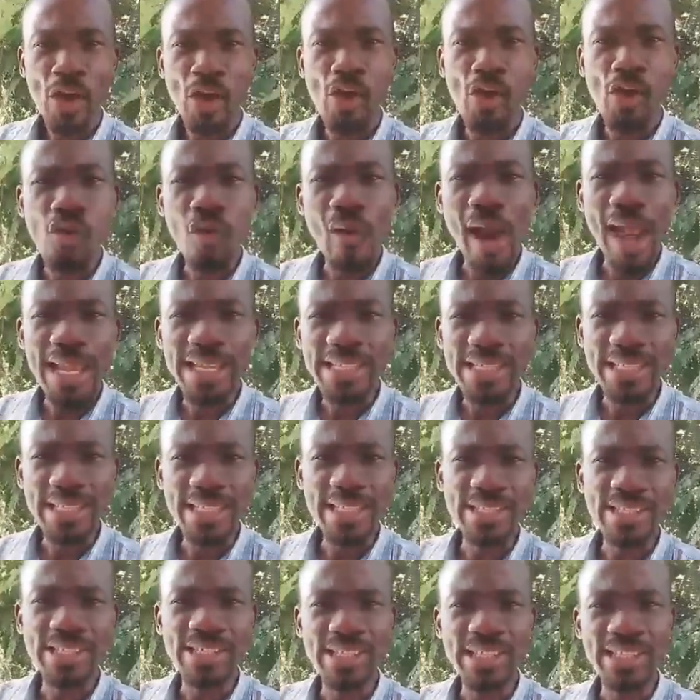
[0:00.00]

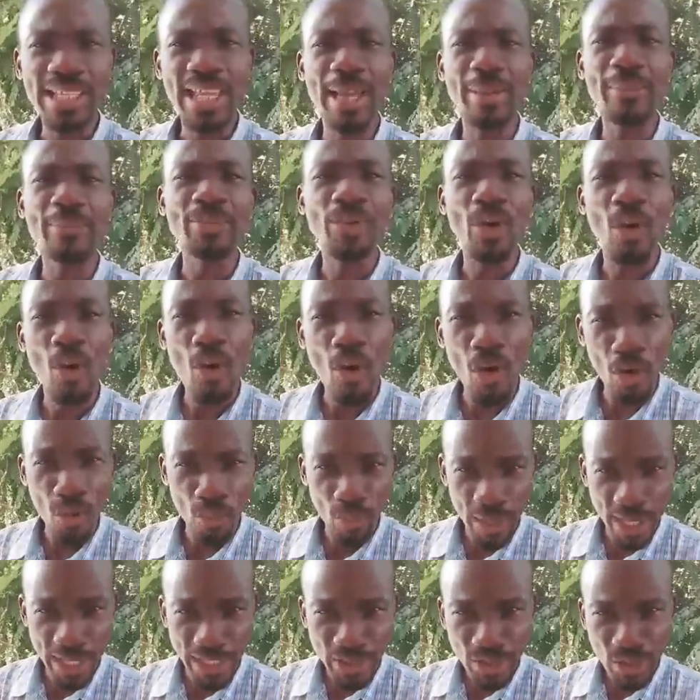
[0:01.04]
crises seem to
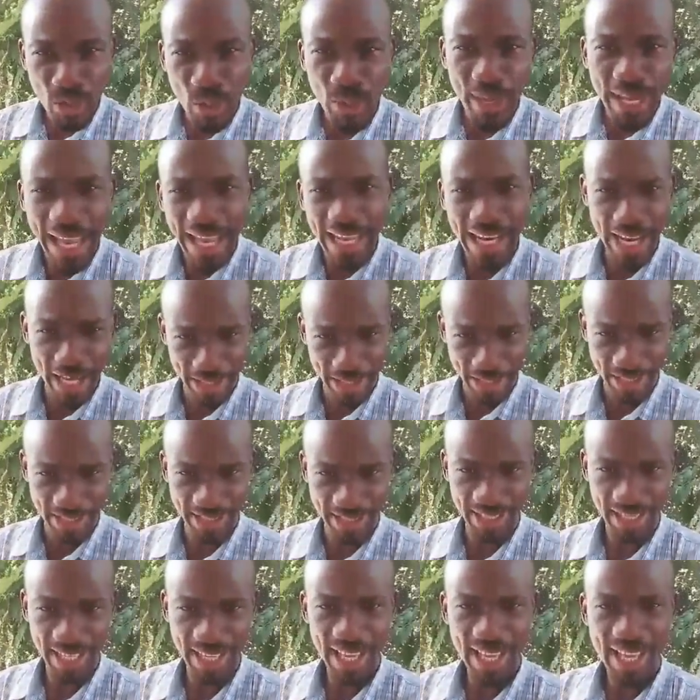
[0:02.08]
always locate
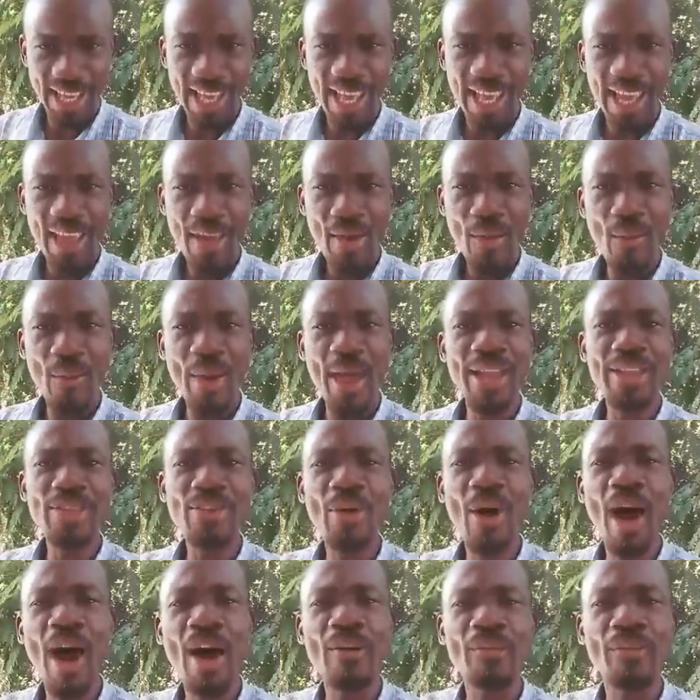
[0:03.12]
us. When
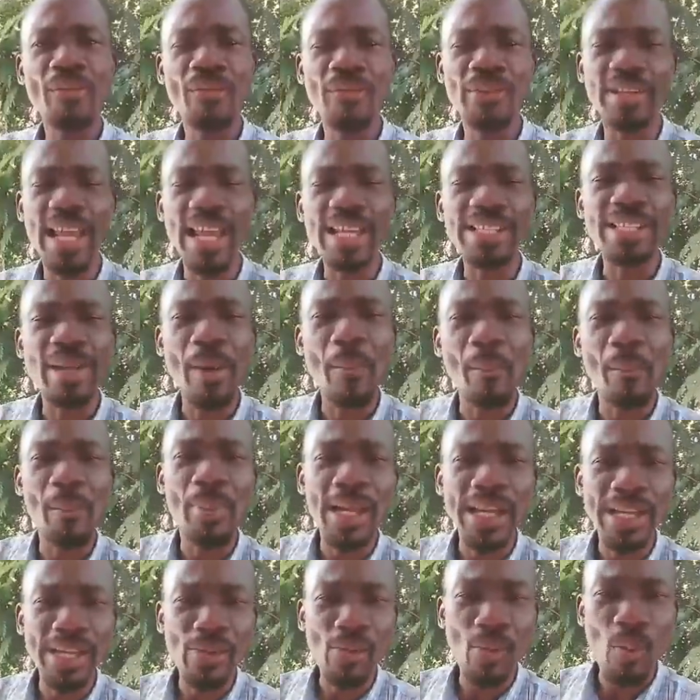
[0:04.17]
you have just
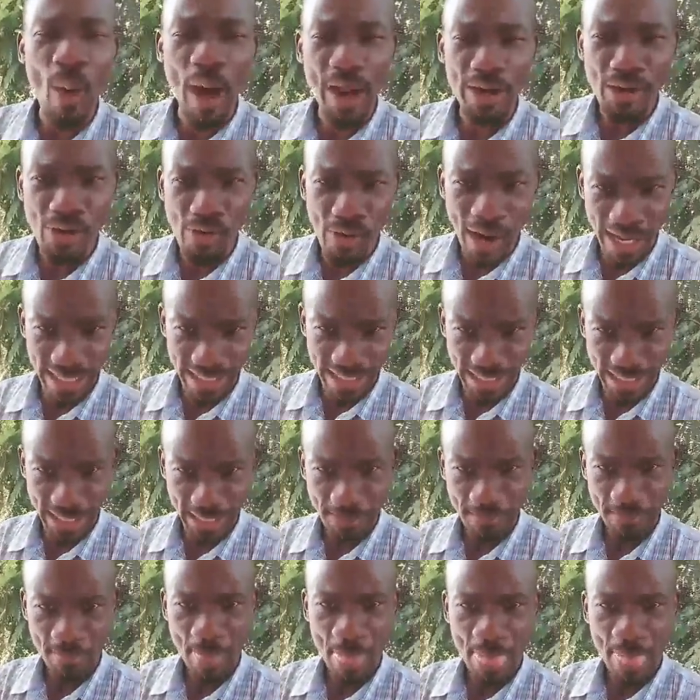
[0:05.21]
completed one crisis,
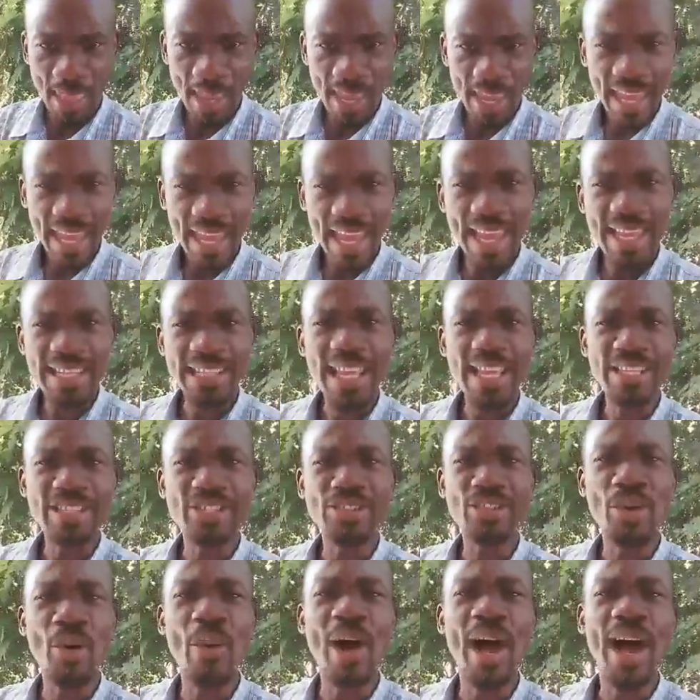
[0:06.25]
it's as
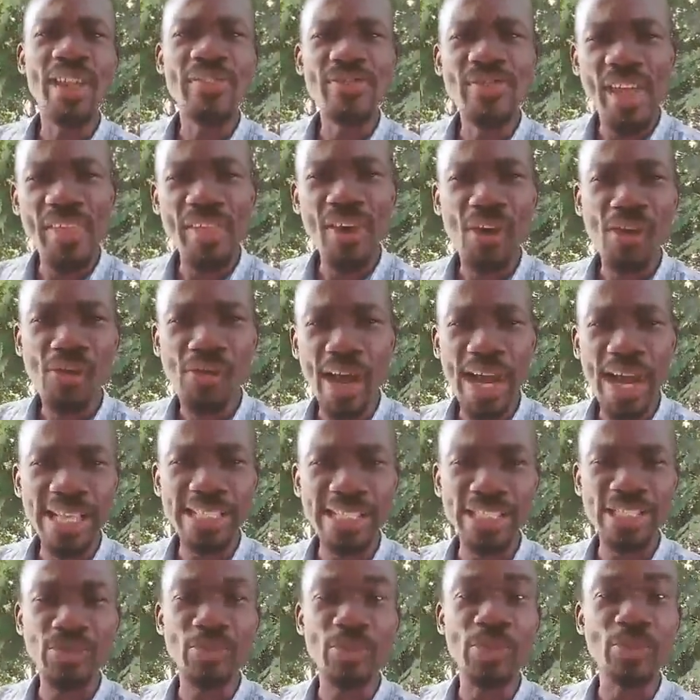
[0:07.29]
though another
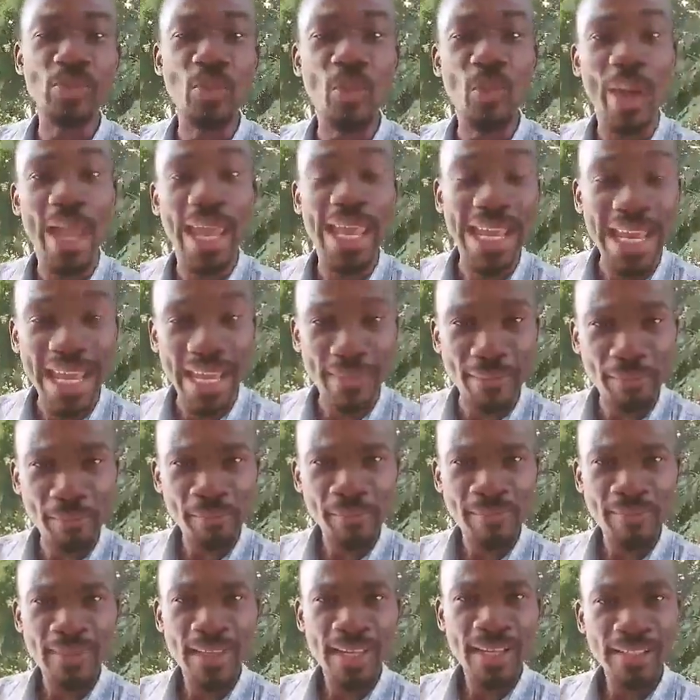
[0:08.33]
crisis was waiting
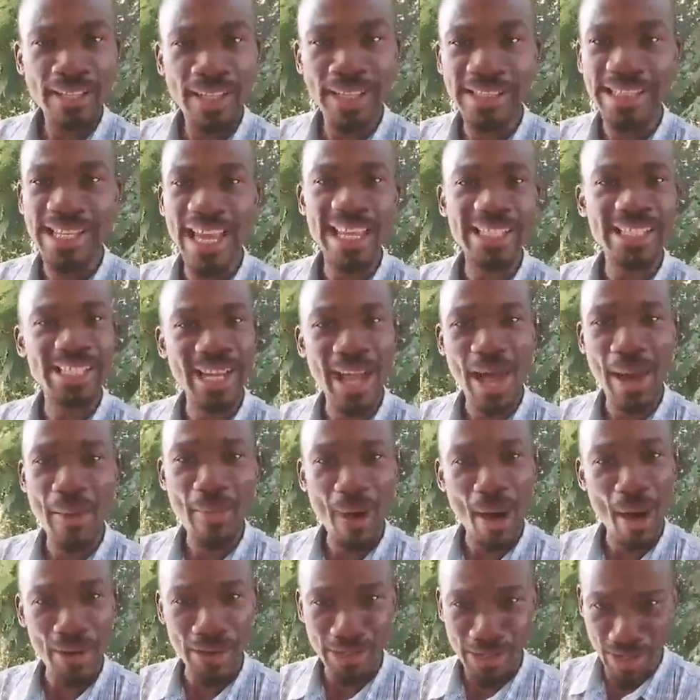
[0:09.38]
to just
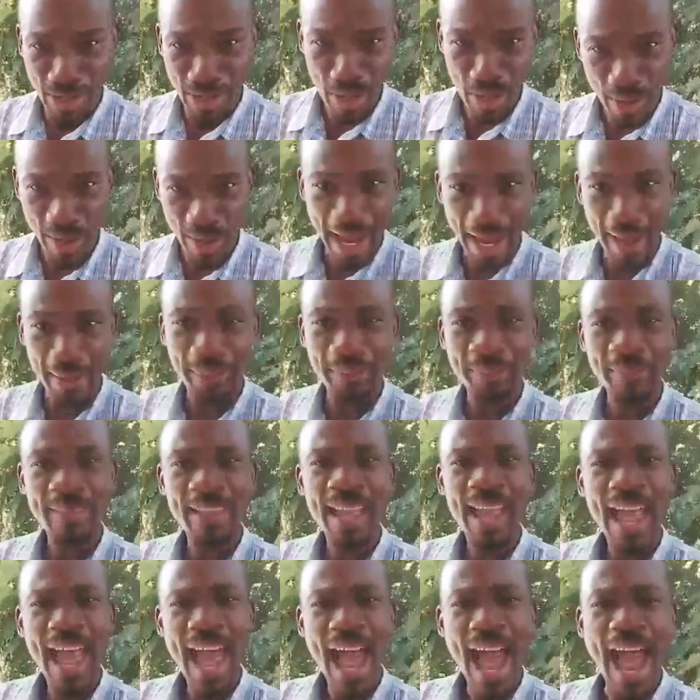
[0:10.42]
come out of nowhere.
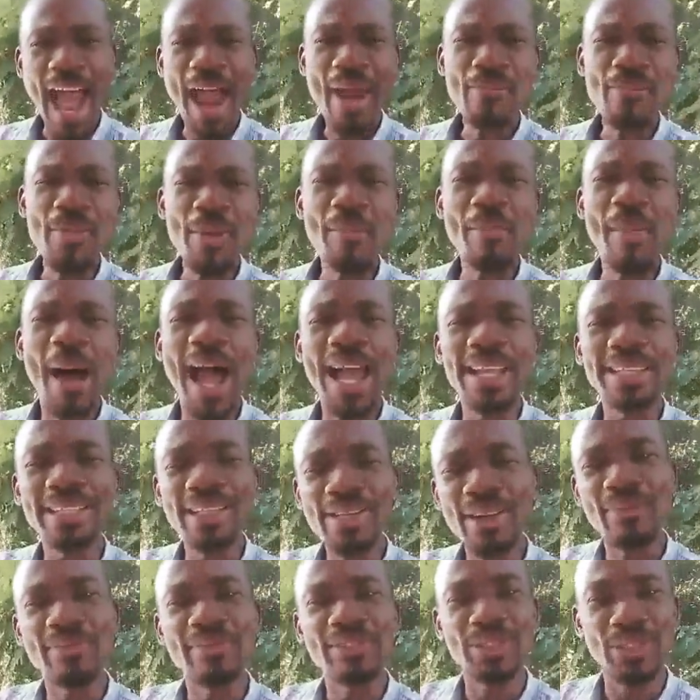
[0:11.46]
I'm
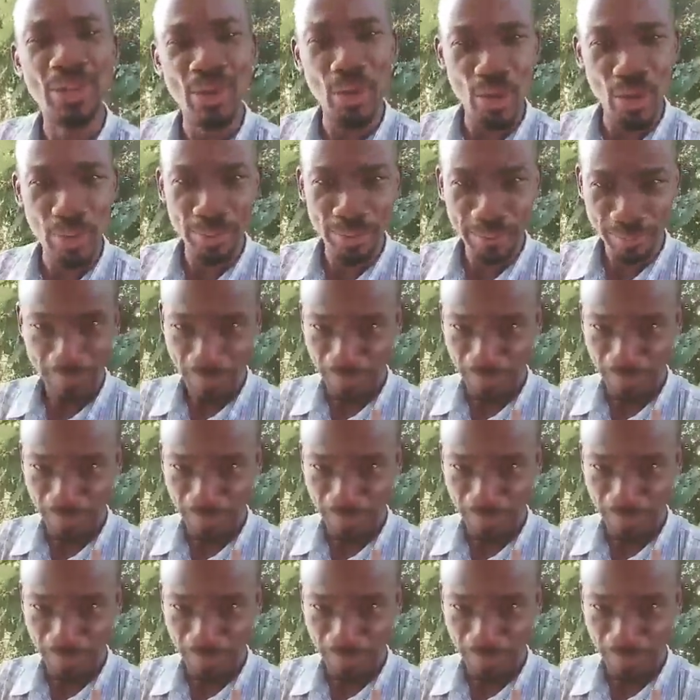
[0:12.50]
reminded of Job.